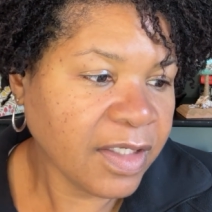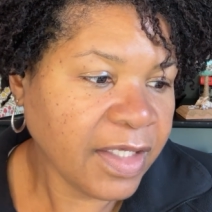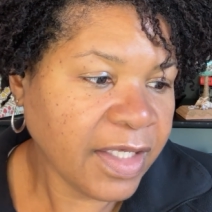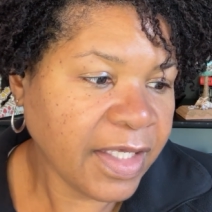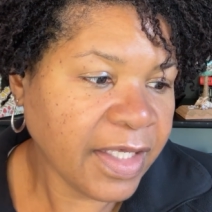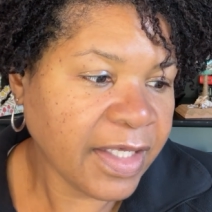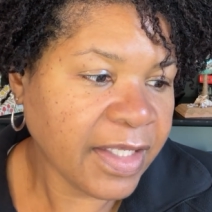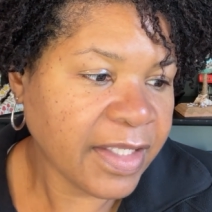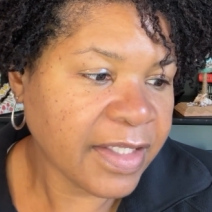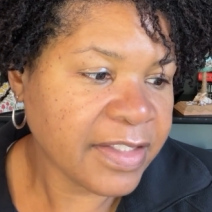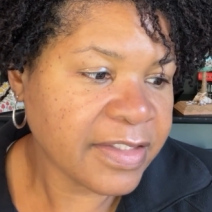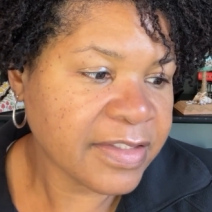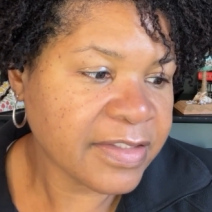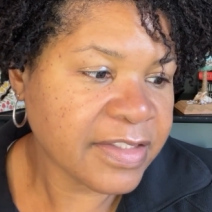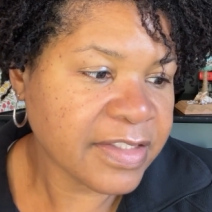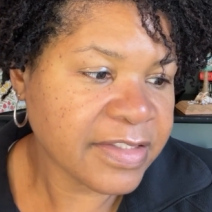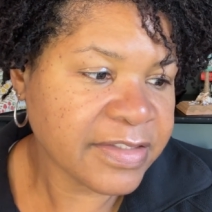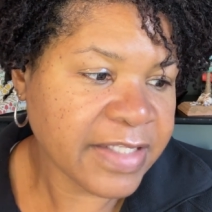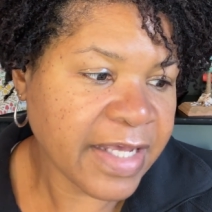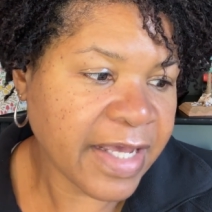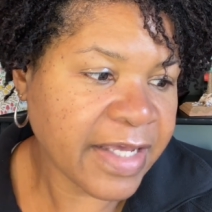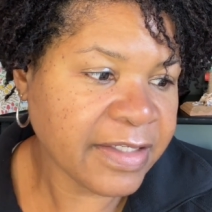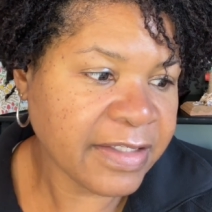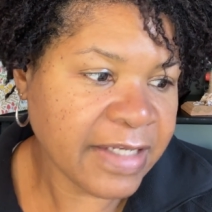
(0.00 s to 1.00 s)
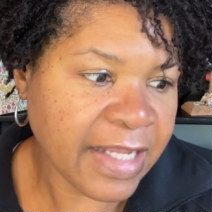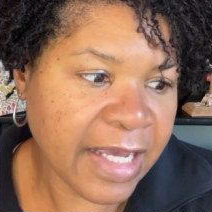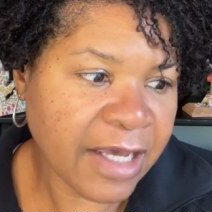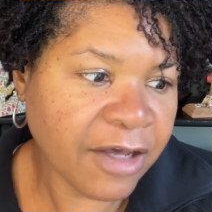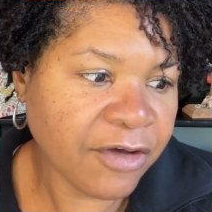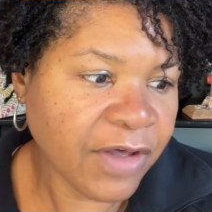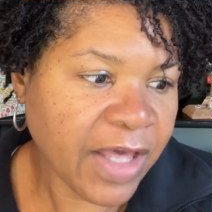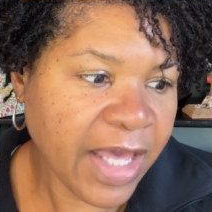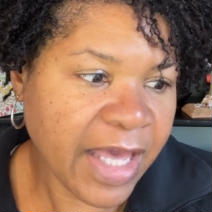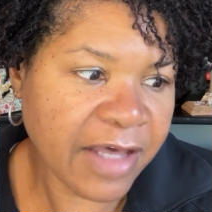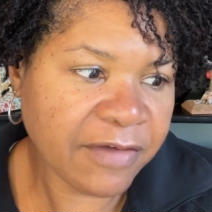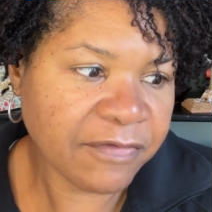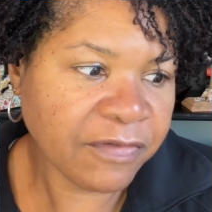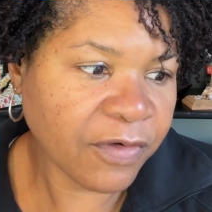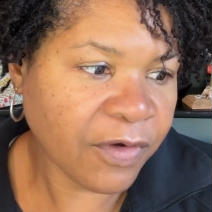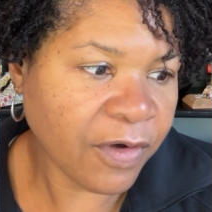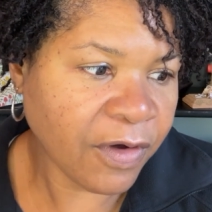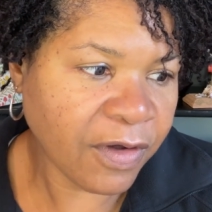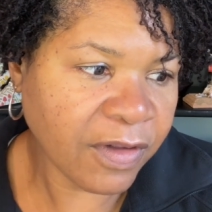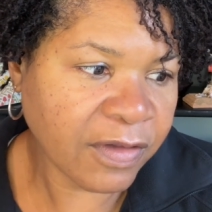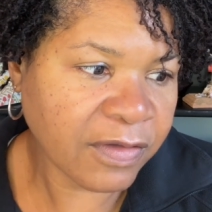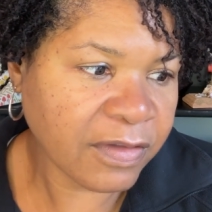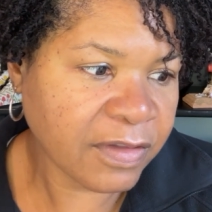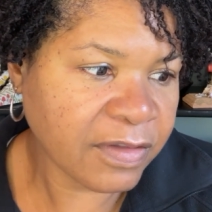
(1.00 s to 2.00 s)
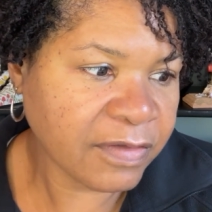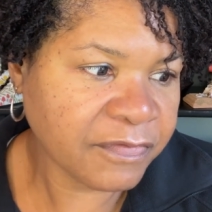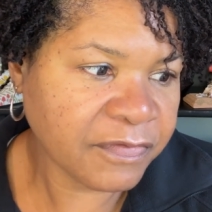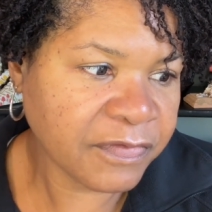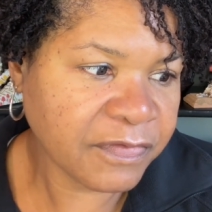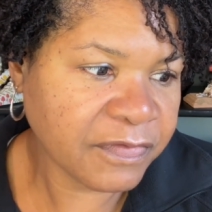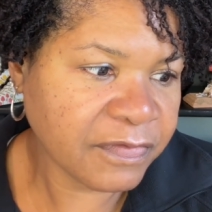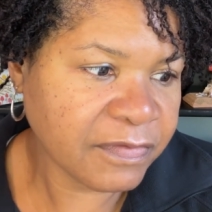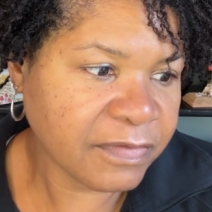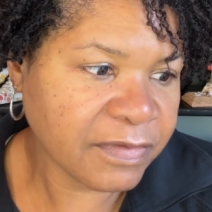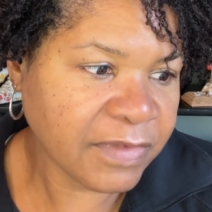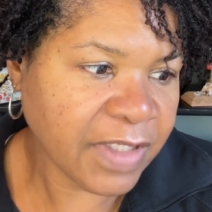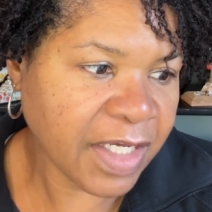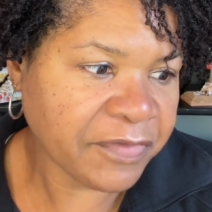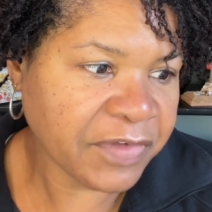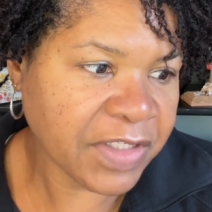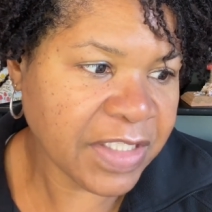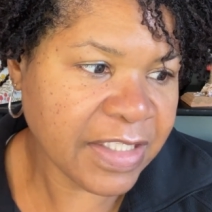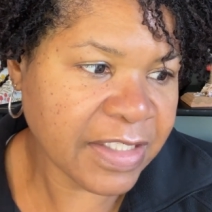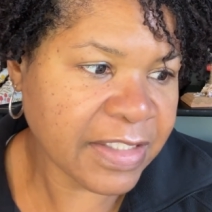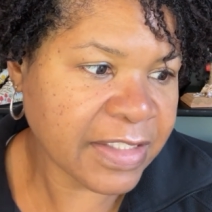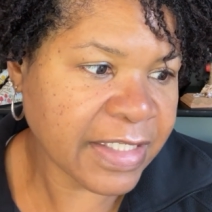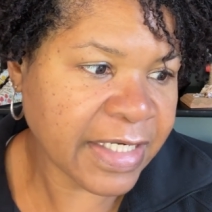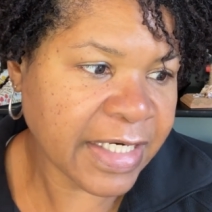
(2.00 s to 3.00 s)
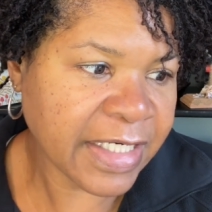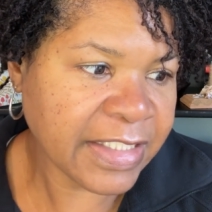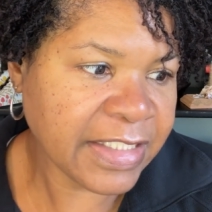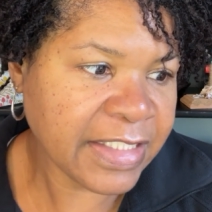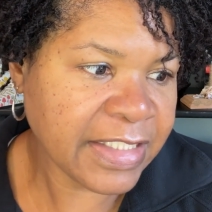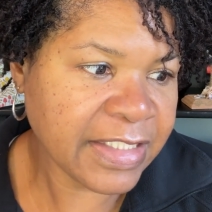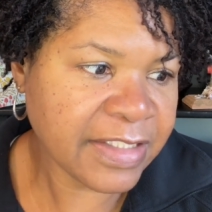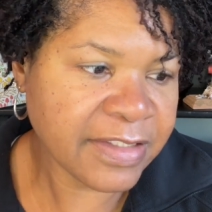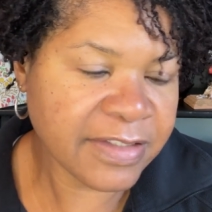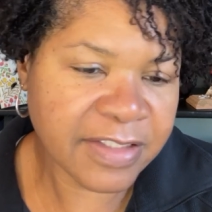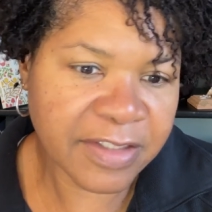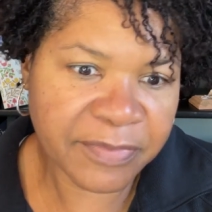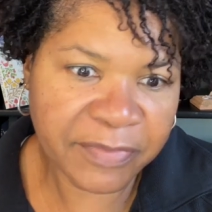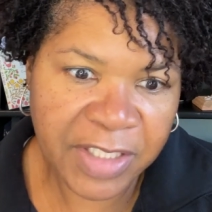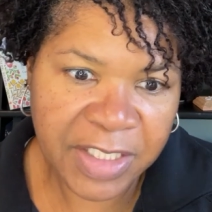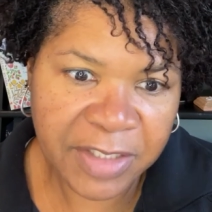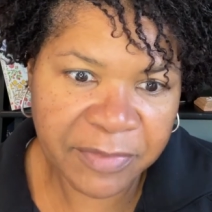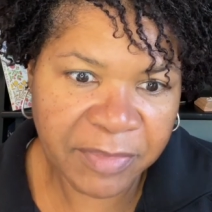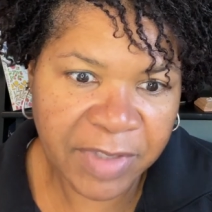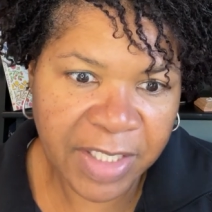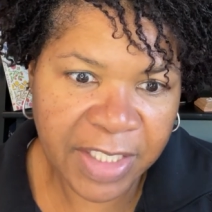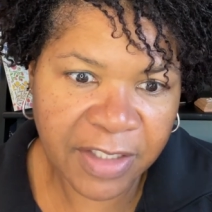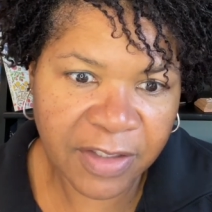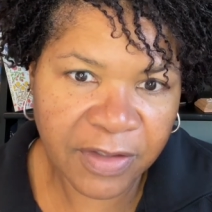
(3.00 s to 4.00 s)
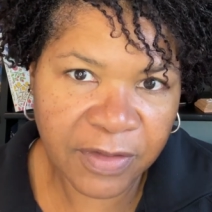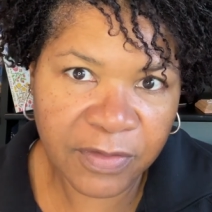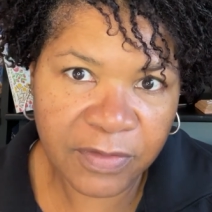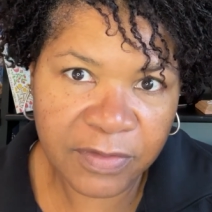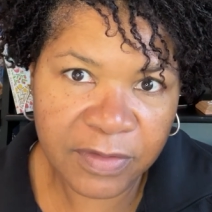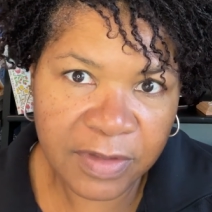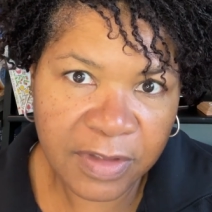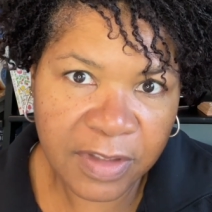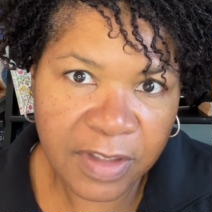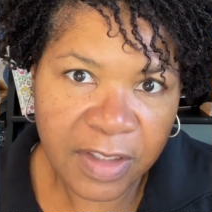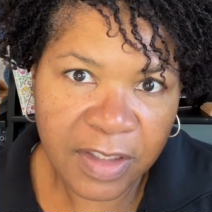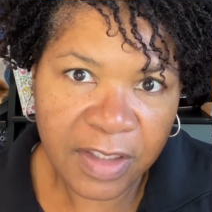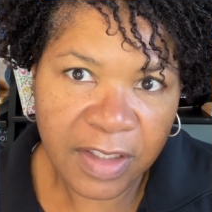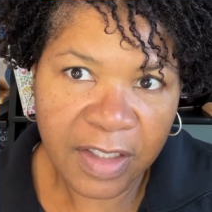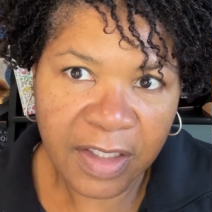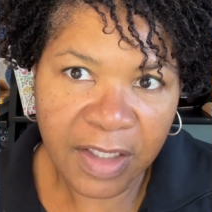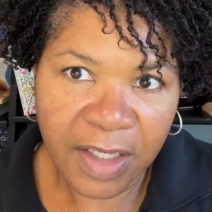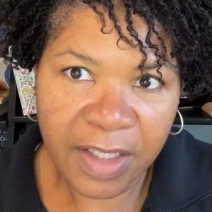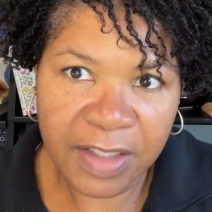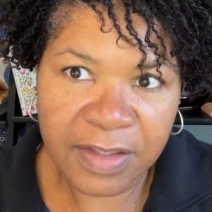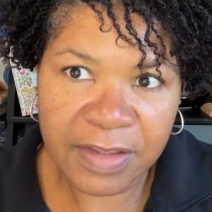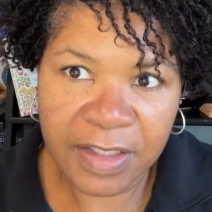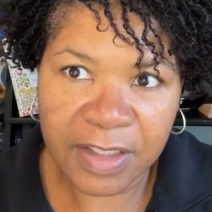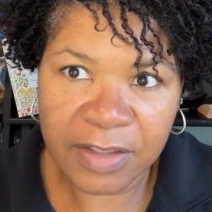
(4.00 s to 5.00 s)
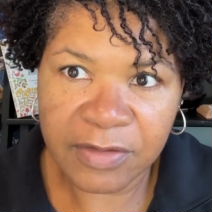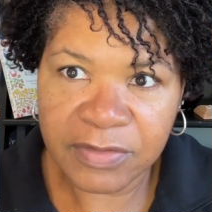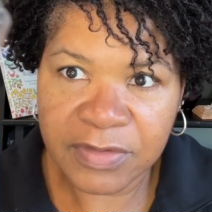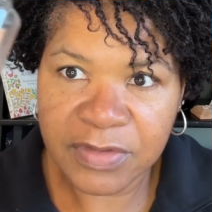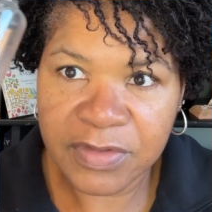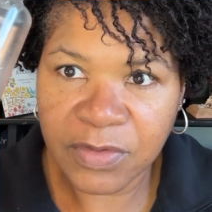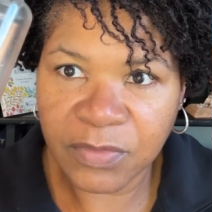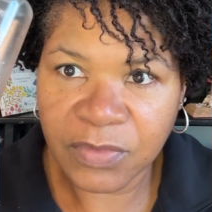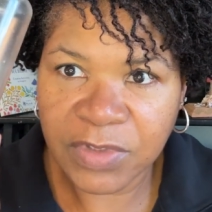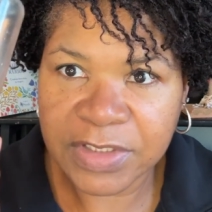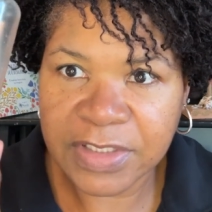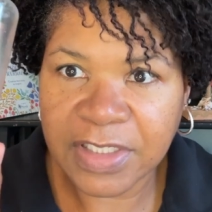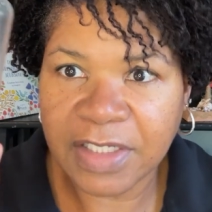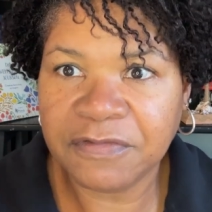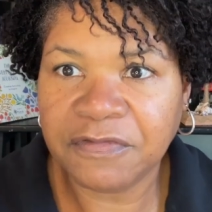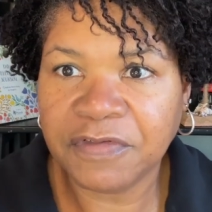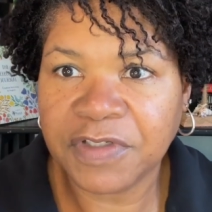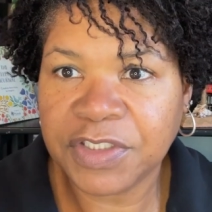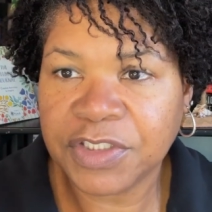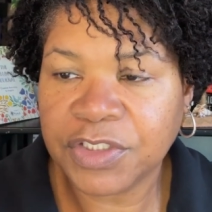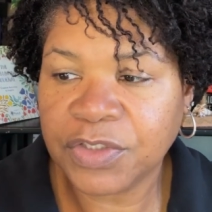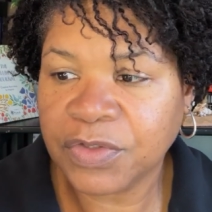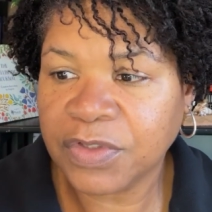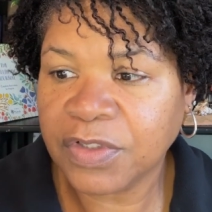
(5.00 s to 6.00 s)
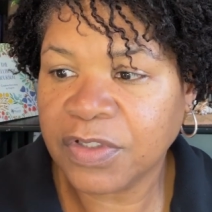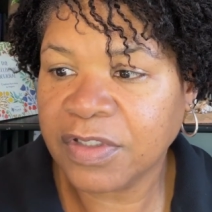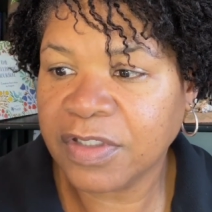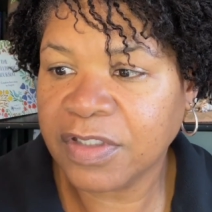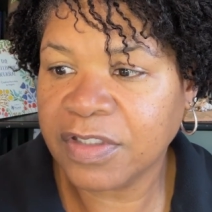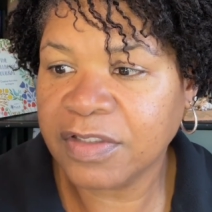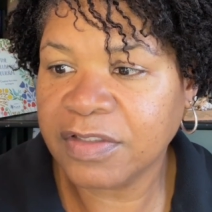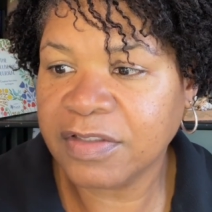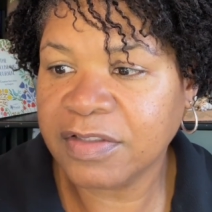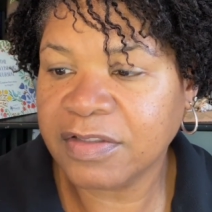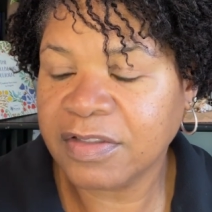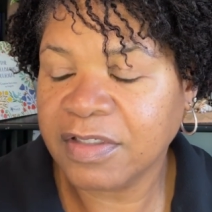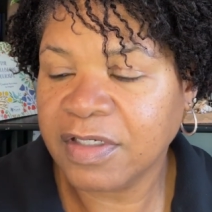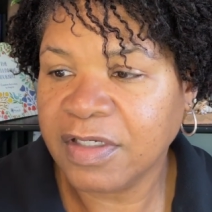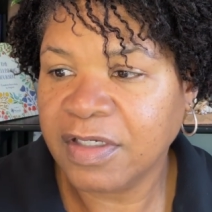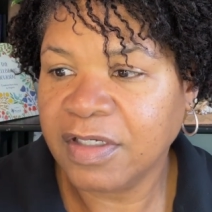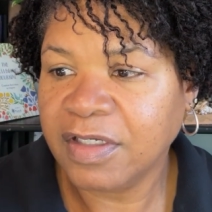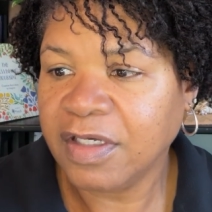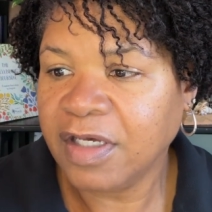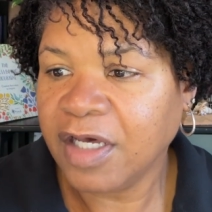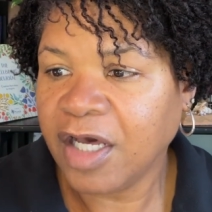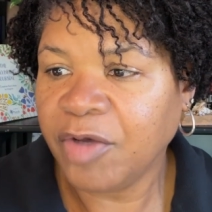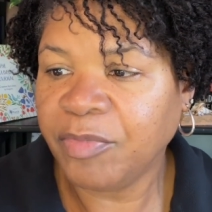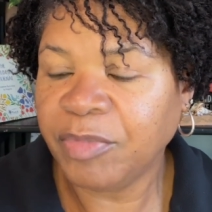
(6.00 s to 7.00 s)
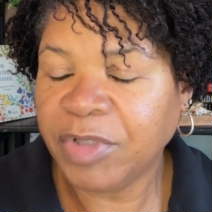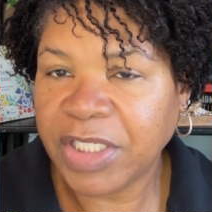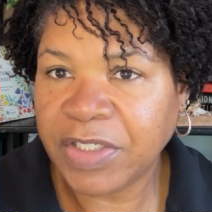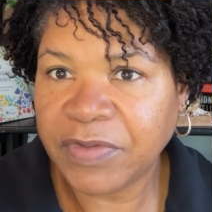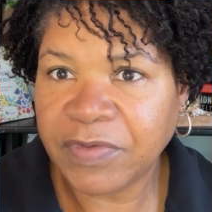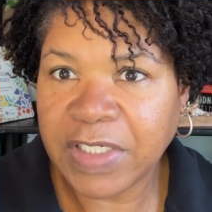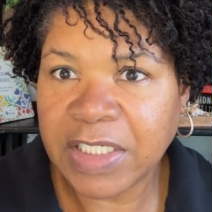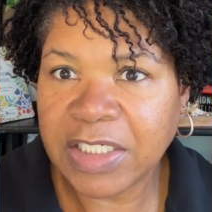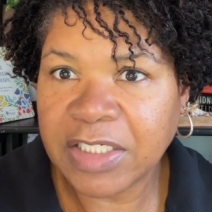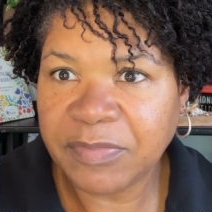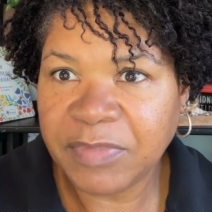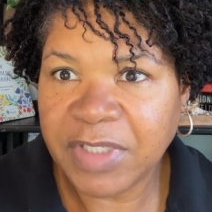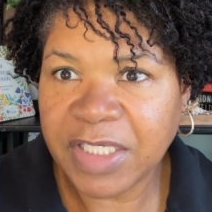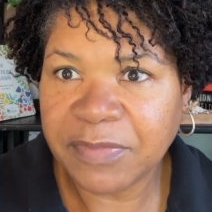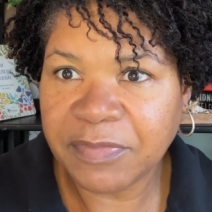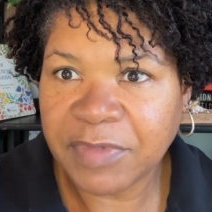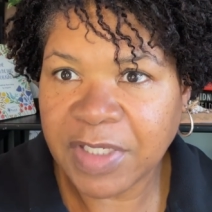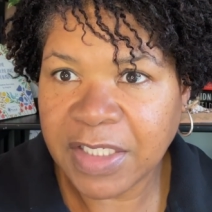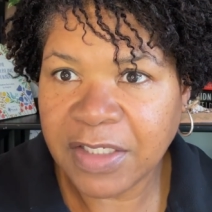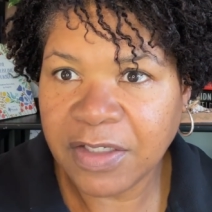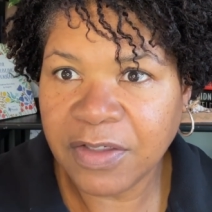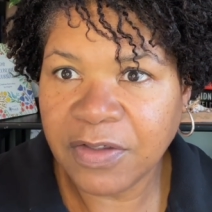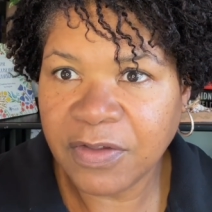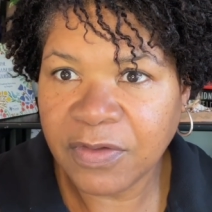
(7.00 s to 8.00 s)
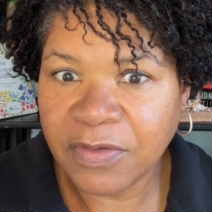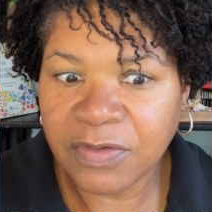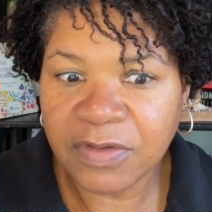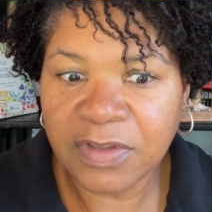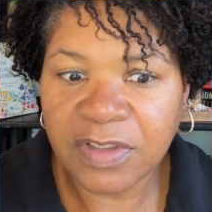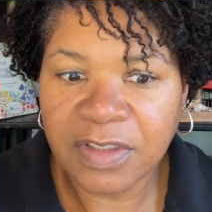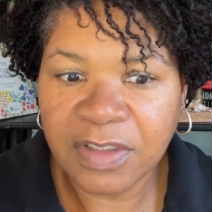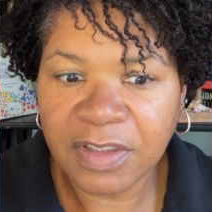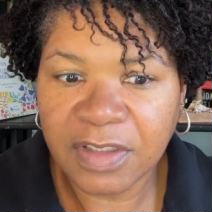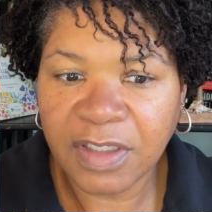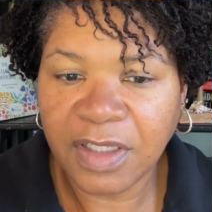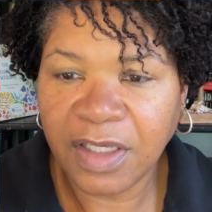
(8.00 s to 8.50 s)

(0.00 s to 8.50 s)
And because I now have all of everything that I need to make my own. And then, so once I finish with hers, I'll play around and make my own.